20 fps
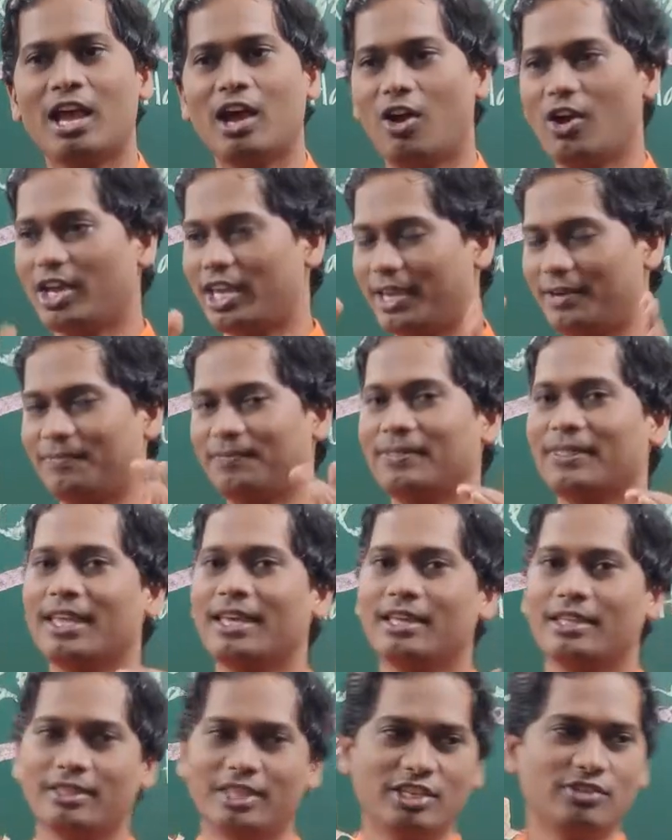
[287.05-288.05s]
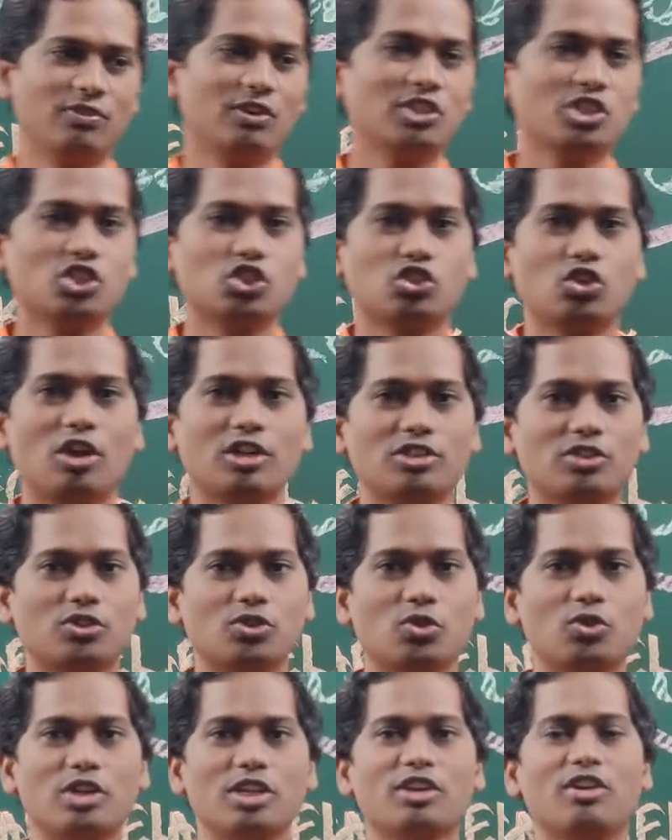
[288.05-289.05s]
Okay, this was a short
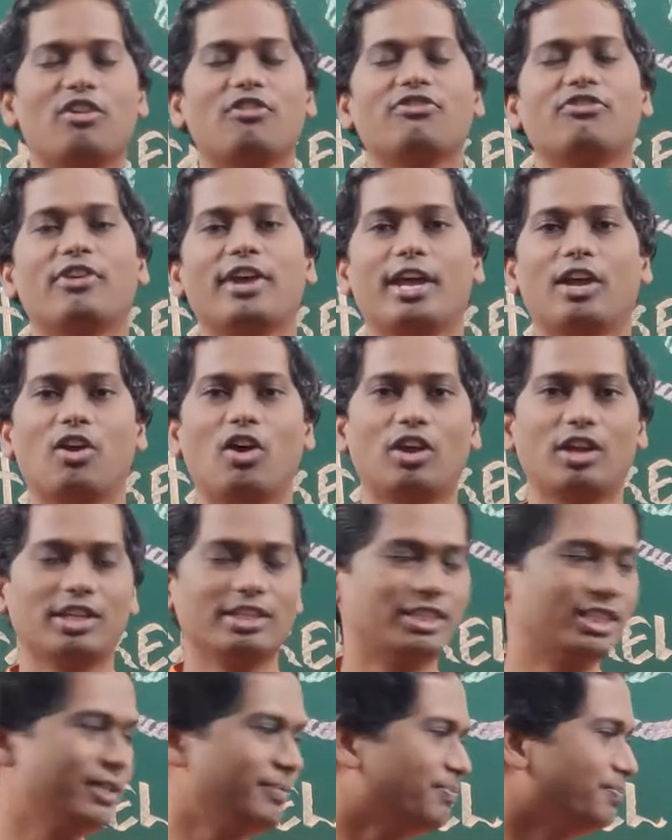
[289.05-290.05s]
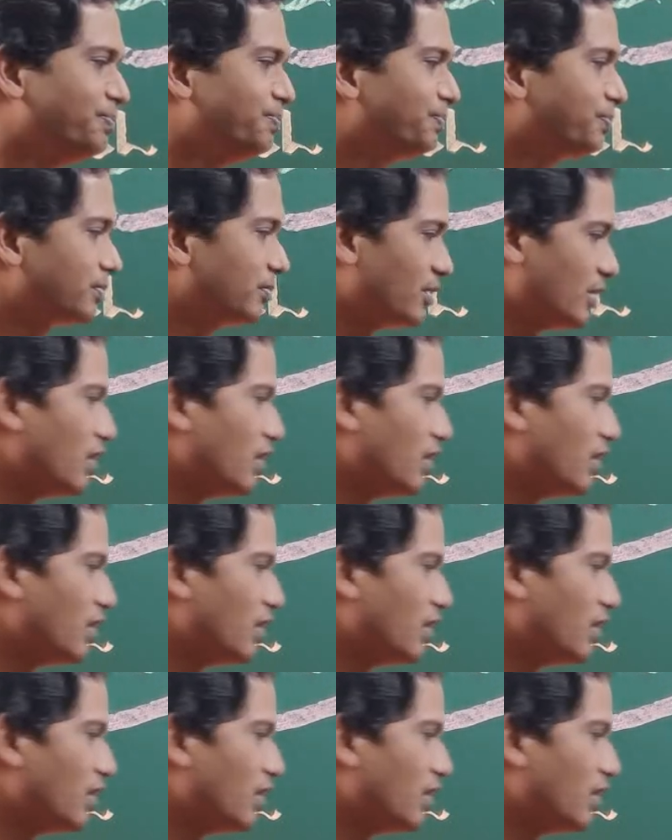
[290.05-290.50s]
story of ecology.